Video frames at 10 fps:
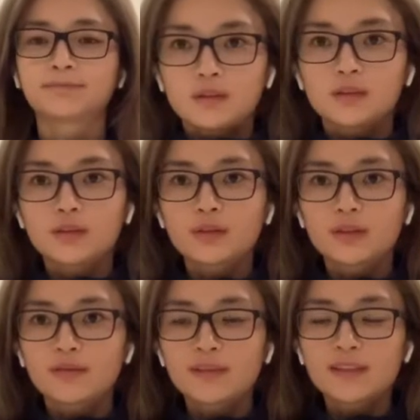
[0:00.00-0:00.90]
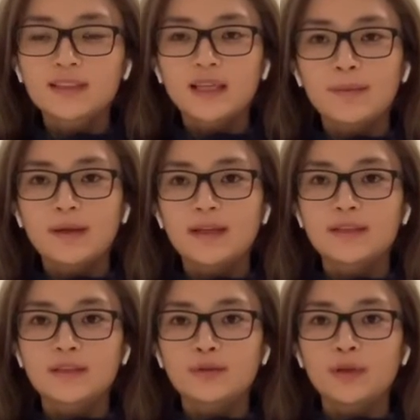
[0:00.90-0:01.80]
So the first step
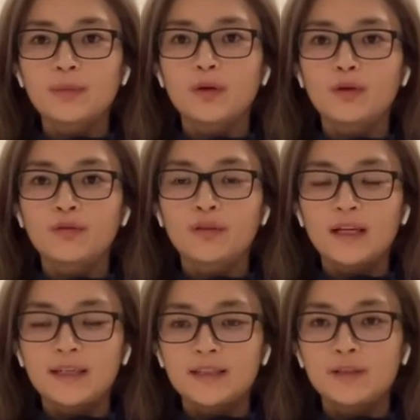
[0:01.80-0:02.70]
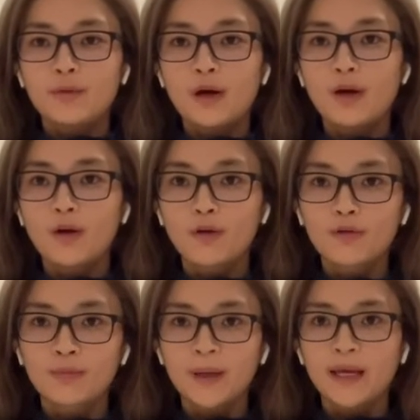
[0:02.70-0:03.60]
is rip off a square
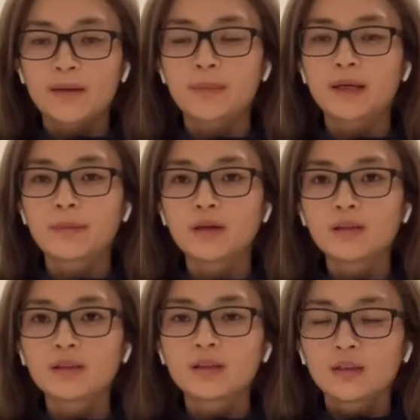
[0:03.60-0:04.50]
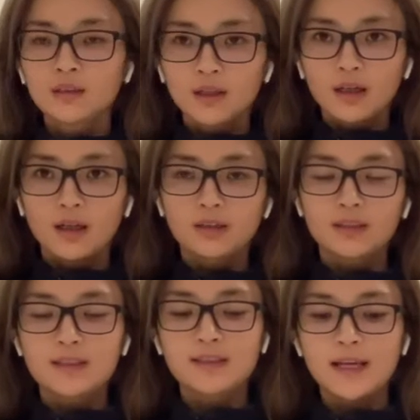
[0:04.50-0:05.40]
of baking paper. The
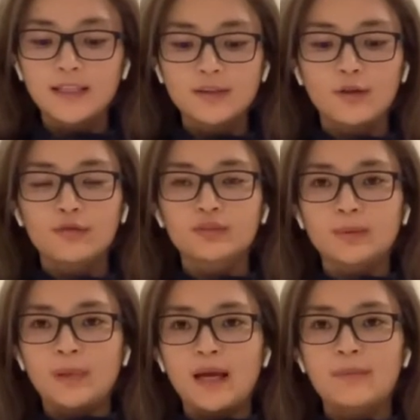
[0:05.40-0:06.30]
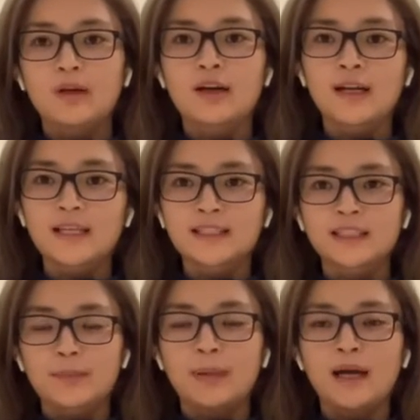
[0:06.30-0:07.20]
size of the paper
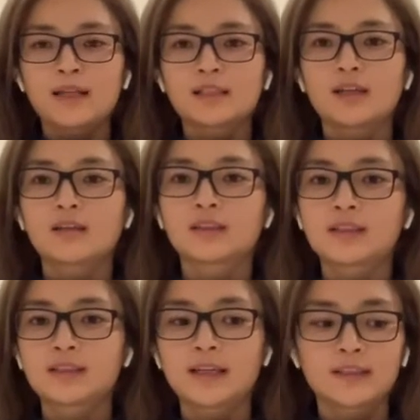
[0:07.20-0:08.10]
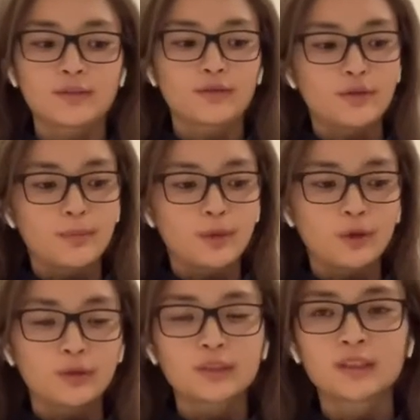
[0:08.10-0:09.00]
depends on the size of your
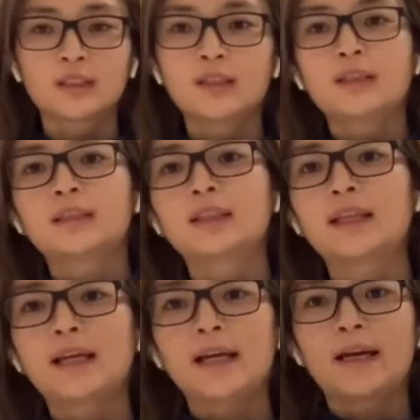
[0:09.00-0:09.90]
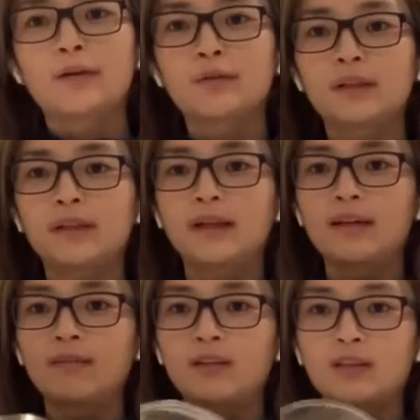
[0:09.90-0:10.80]
pot. Today I only
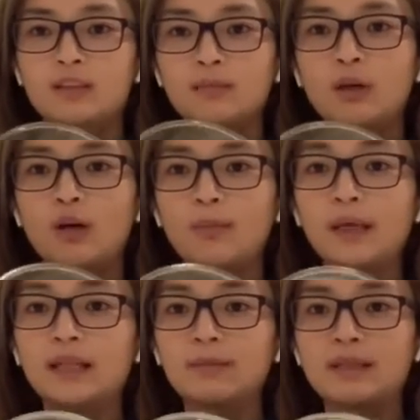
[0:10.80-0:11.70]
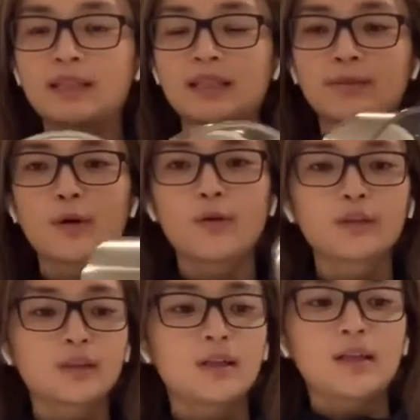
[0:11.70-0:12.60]
have a small medium-sized pot.
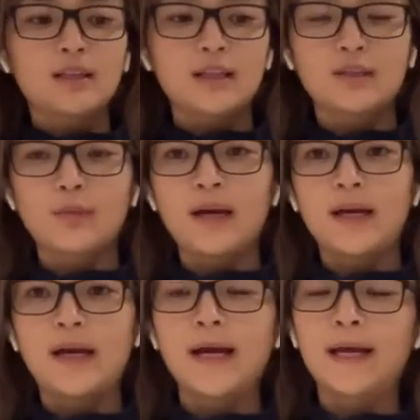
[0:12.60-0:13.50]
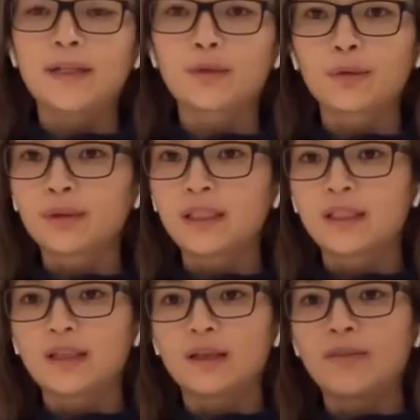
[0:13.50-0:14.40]
That's why I don't need
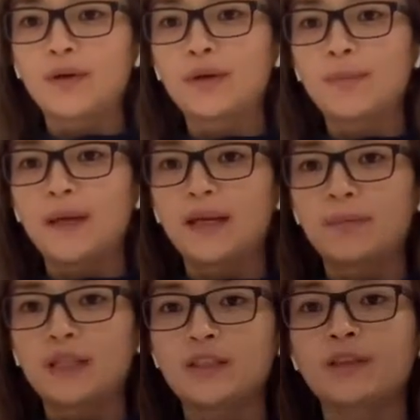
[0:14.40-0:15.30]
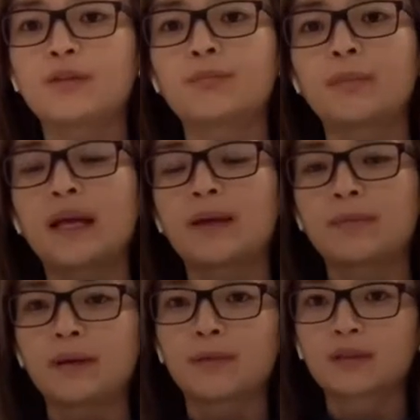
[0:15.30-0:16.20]
a very big piece of baking
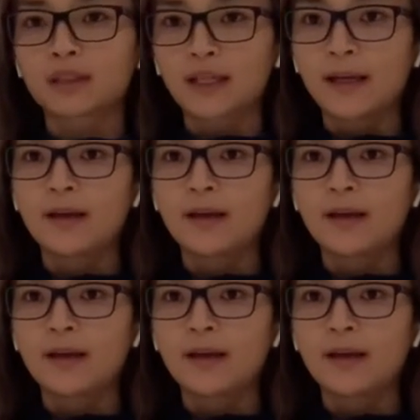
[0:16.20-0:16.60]
paper today.